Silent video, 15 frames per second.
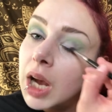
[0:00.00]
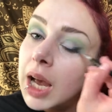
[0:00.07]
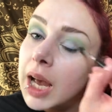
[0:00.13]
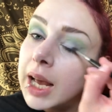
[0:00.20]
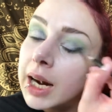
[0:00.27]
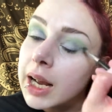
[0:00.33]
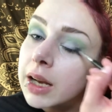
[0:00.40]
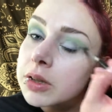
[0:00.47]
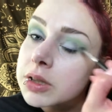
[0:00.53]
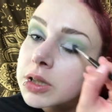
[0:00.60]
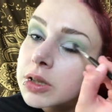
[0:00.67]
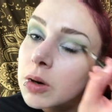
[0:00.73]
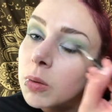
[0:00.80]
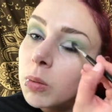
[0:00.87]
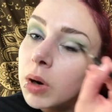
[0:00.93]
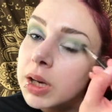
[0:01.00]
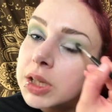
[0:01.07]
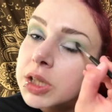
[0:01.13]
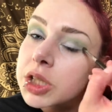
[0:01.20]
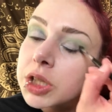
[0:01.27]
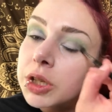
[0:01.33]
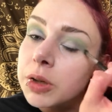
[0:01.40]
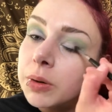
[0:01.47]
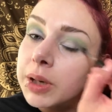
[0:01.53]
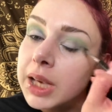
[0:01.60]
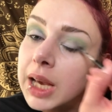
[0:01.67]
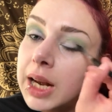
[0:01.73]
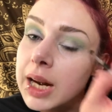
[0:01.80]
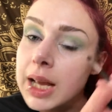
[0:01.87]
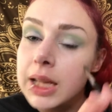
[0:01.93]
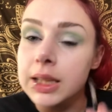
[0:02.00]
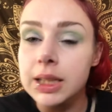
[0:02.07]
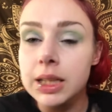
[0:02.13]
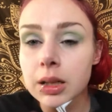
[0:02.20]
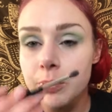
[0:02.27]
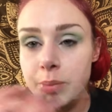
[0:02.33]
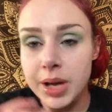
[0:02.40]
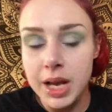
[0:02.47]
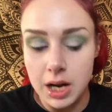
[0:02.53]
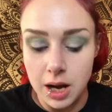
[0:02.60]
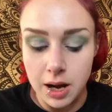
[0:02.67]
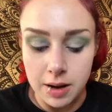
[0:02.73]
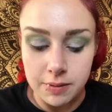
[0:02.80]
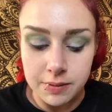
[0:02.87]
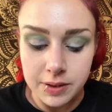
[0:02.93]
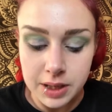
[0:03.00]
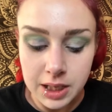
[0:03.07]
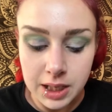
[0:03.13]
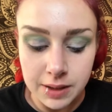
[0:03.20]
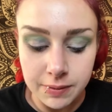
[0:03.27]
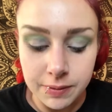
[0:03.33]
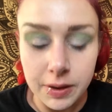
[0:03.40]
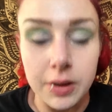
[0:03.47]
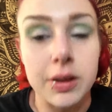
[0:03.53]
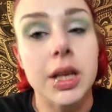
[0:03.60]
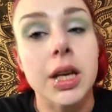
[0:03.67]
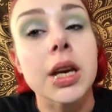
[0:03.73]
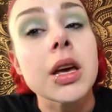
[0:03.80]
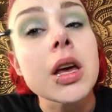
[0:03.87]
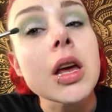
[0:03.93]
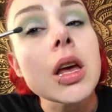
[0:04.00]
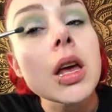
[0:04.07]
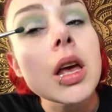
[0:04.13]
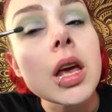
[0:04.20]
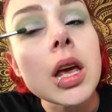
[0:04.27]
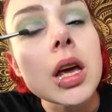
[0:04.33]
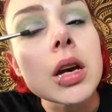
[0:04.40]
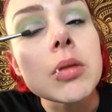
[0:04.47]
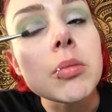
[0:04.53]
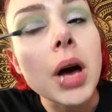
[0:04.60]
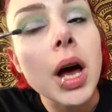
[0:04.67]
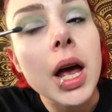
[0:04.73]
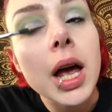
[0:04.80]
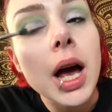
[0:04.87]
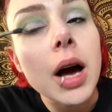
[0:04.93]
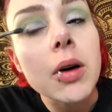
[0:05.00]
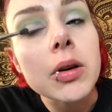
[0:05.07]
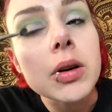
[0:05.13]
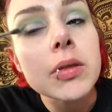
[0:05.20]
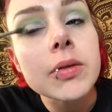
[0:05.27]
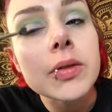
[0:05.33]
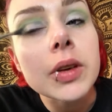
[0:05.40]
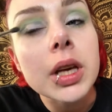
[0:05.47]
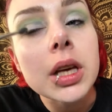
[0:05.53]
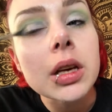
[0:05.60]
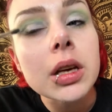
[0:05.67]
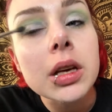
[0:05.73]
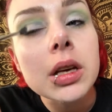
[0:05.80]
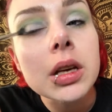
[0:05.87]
And I also want to get a little bit of the Filthy in my outer V.